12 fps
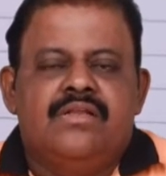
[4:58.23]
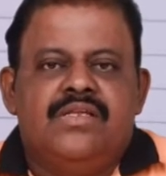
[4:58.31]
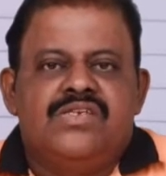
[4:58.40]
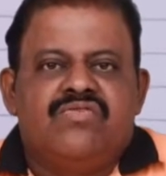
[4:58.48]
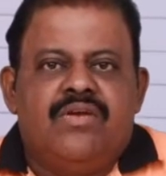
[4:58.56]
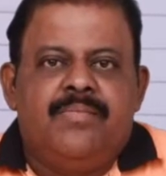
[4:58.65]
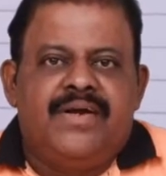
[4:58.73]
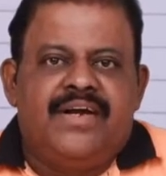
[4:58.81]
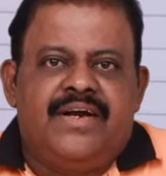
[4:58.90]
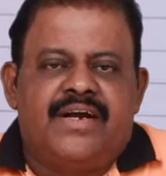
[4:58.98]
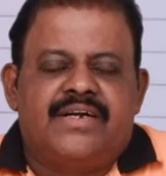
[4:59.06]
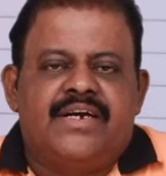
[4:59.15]
This will be
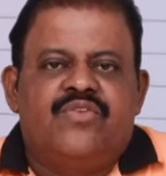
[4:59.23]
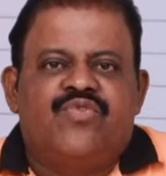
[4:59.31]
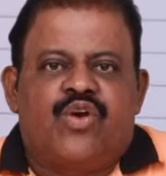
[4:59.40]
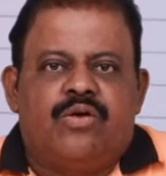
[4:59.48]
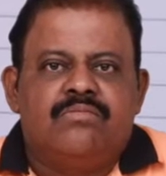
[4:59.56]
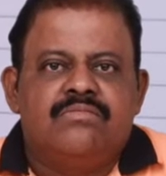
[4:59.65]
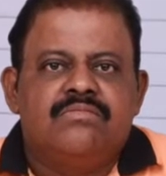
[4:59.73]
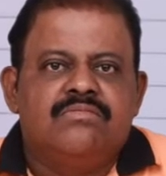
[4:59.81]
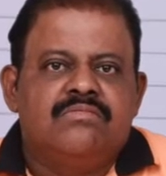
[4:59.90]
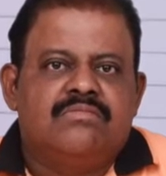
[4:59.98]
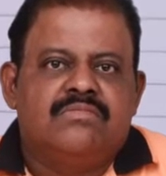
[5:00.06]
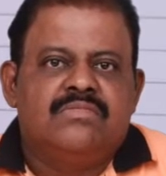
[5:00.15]
deducted from
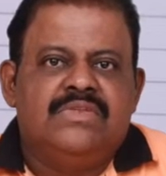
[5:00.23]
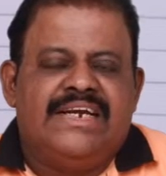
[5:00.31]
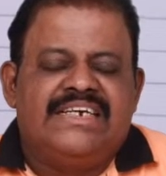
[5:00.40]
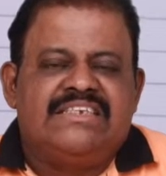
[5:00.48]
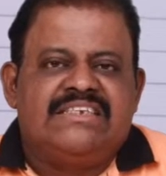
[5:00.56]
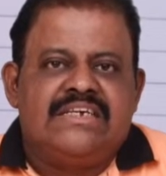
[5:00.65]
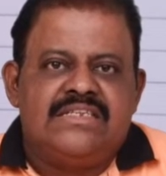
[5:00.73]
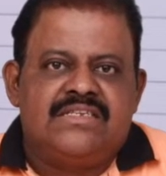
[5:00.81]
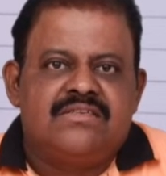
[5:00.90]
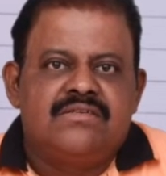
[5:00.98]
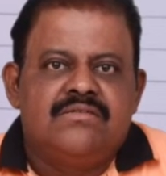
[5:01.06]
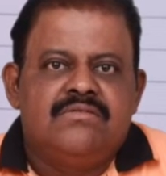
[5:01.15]
net
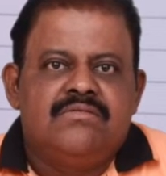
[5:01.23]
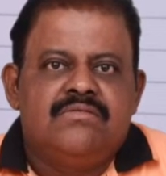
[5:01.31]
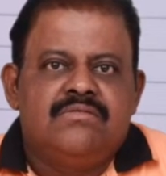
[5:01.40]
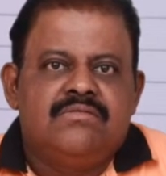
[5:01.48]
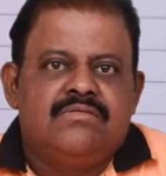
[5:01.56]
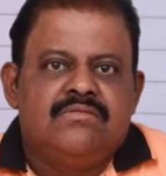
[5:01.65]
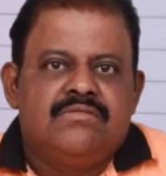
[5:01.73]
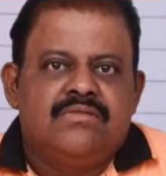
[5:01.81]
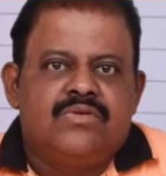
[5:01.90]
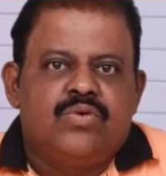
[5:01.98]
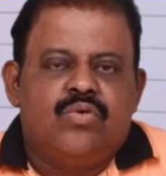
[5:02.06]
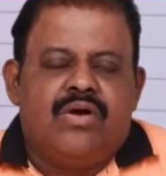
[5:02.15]
sales
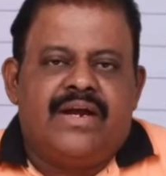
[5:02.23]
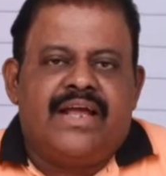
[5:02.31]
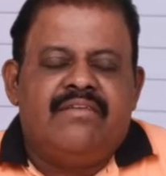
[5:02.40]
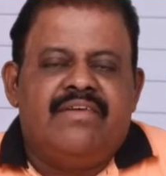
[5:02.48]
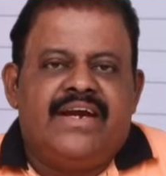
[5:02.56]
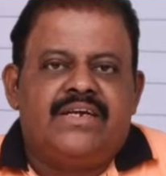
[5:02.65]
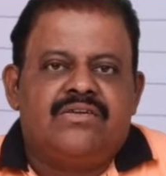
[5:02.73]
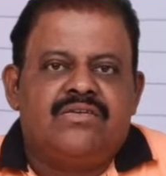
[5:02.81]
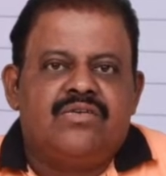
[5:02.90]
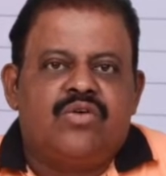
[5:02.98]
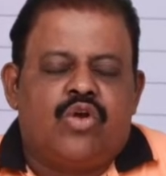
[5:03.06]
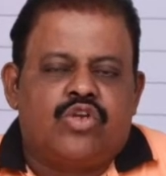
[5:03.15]
to arrive
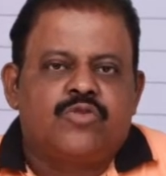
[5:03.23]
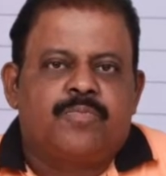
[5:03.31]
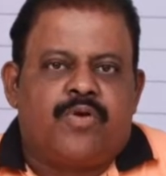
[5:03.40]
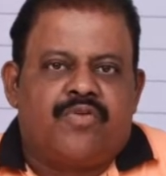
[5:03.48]
at gross